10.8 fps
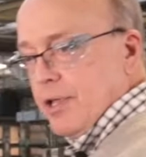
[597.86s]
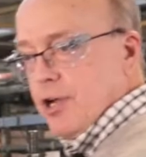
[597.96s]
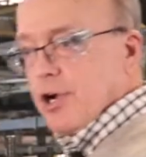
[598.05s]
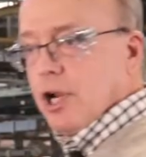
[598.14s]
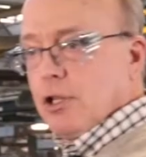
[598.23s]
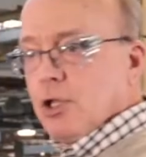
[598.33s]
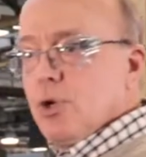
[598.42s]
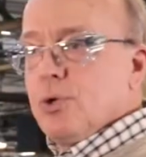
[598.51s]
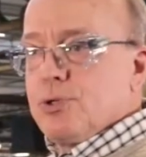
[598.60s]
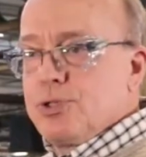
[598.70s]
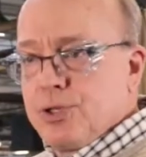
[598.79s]
you're gonna
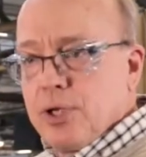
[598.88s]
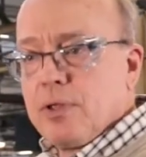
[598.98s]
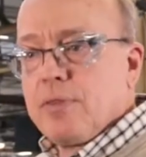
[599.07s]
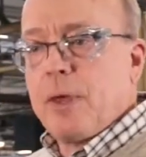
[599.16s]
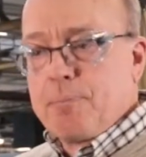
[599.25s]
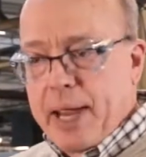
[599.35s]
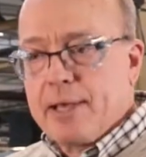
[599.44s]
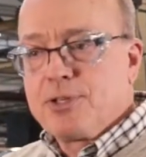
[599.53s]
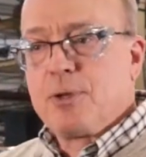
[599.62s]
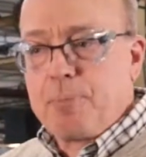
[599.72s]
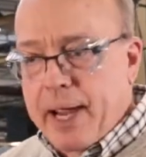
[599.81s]
lose the
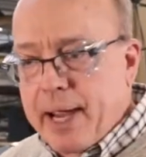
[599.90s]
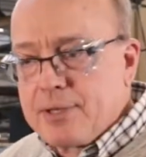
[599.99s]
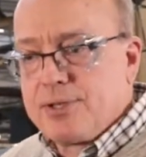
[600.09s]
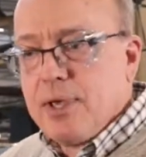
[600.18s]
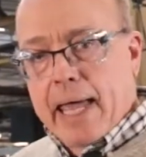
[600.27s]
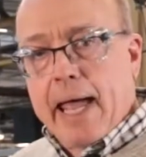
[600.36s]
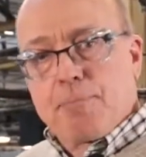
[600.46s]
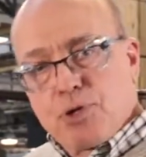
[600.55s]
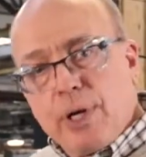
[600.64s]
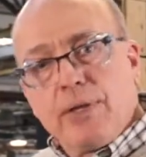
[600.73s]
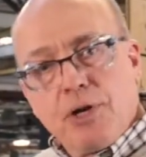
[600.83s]
pass-to-pass
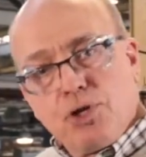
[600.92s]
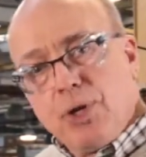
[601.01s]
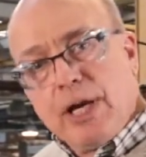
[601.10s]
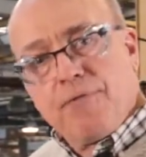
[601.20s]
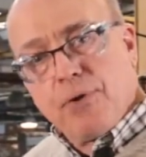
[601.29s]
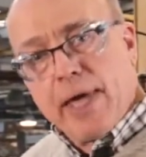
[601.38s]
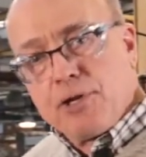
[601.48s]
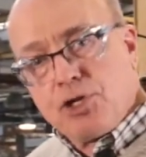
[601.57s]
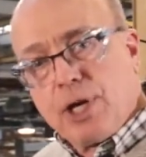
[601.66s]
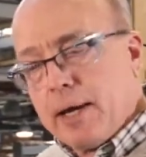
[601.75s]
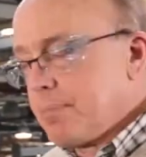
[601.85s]
capturing that you need for that
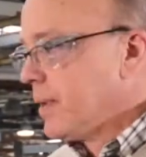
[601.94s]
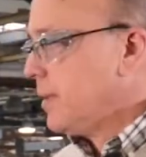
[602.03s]
shape.